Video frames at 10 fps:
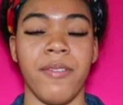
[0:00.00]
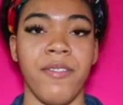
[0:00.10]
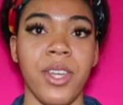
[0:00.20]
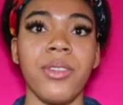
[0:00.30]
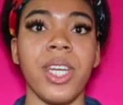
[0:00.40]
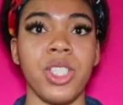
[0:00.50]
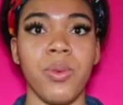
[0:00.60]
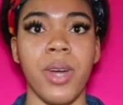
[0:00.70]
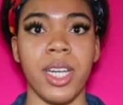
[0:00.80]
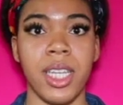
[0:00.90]
field that
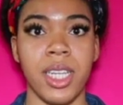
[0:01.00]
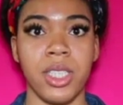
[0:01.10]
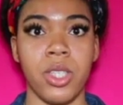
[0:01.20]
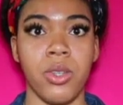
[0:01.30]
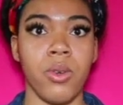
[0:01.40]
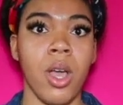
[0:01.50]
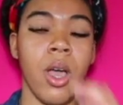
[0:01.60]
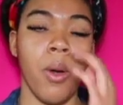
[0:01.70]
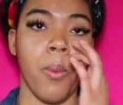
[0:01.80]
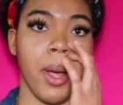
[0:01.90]
you want to get into,
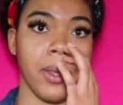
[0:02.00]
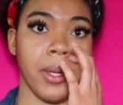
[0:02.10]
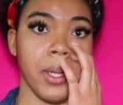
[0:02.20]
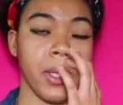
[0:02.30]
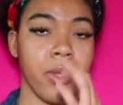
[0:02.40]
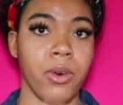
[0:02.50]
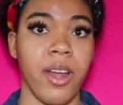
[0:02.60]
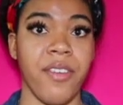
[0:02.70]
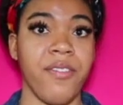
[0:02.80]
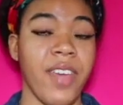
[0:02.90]
whether you're
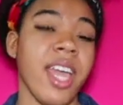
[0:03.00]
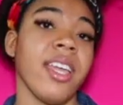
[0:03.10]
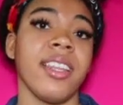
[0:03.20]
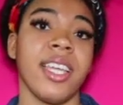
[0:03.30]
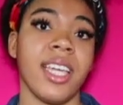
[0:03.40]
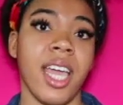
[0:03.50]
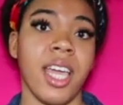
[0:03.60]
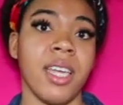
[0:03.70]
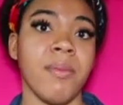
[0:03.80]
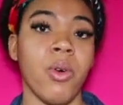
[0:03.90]
a vet in the
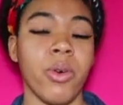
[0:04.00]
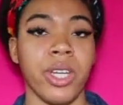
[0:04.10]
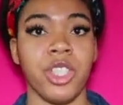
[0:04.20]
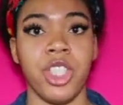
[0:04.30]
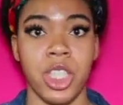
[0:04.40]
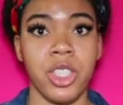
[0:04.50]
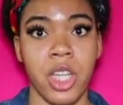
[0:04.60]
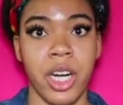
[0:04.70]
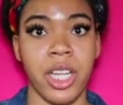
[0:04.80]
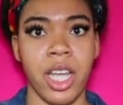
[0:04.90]
game or you're just
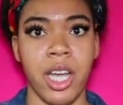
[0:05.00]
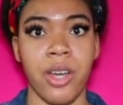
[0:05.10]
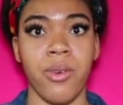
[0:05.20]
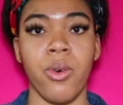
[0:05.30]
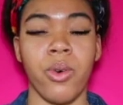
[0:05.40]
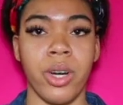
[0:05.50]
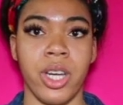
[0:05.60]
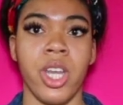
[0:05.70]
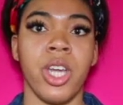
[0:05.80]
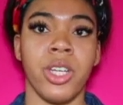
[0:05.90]
starting out
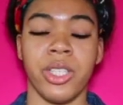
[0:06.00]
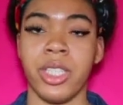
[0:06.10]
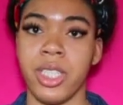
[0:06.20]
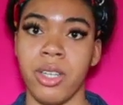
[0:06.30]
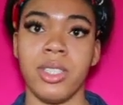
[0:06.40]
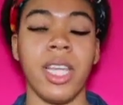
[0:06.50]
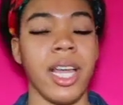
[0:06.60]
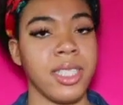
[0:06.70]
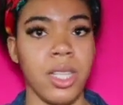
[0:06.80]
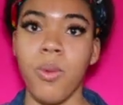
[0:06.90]
or you're still
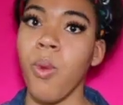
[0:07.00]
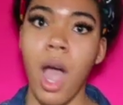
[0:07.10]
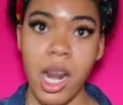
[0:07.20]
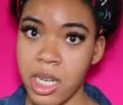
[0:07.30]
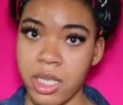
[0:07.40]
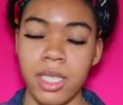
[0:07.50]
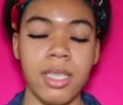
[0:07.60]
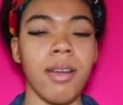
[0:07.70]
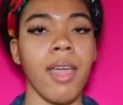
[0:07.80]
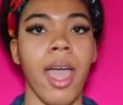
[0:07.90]
testing the waters.
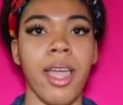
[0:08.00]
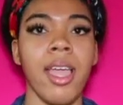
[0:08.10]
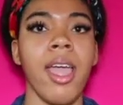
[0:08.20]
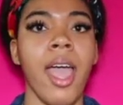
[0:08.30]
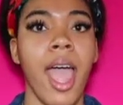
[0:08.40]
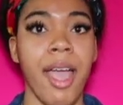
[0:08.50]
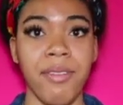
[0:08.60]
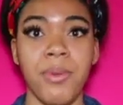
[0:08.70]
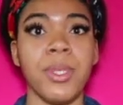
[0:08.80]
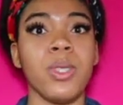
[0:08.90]
It's okay.
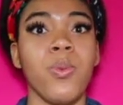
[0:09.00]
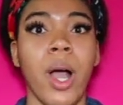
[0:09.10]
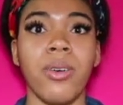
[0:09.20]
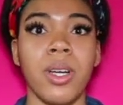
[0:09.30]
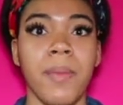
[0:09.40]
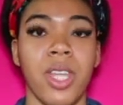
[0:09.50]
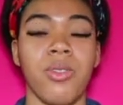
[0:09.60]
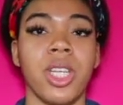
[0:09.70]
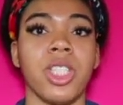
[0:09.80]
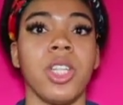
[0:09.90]
Everyone's welcome, and
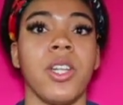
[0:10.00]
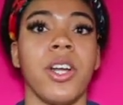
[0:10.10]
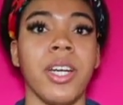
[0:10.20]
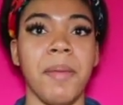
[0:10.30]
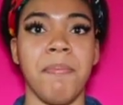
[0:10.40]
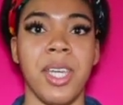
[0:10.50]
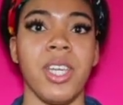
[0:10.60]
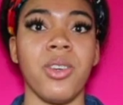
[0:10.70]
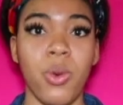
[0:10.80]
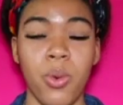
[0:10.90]
you get to learn and
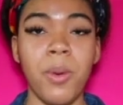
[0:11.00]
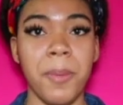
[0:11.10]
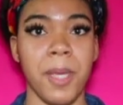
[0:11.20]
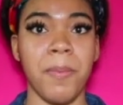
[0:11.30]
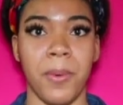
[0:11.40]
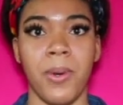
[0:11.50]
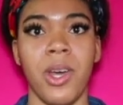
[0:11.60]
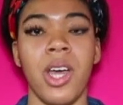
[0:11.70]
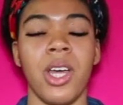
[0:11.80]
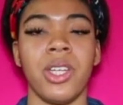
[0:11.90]
meet cool people.
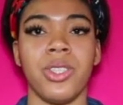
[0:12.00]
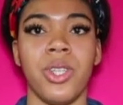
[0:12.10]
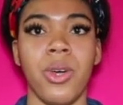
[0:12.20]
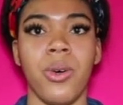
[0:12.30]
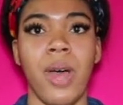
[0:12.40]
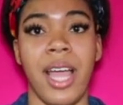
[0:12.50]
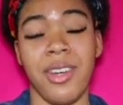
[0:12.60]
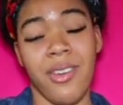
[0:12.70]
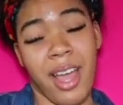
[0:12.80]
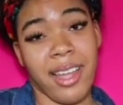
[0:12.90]
So
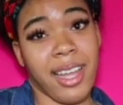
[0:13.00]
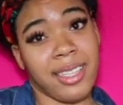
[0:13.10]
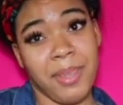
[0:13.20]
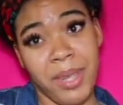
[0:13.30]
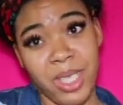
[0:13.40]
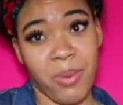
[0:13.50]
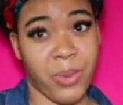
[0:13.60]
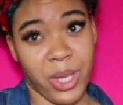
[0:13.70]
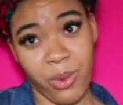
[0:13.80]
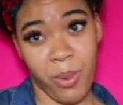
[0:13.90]
I know I got to meet
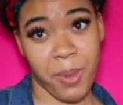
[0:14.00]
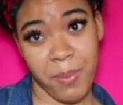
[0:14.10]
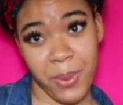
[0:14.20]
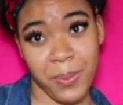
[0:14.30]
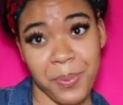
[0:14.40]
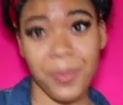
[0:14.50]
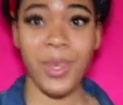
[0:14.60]
some really cool people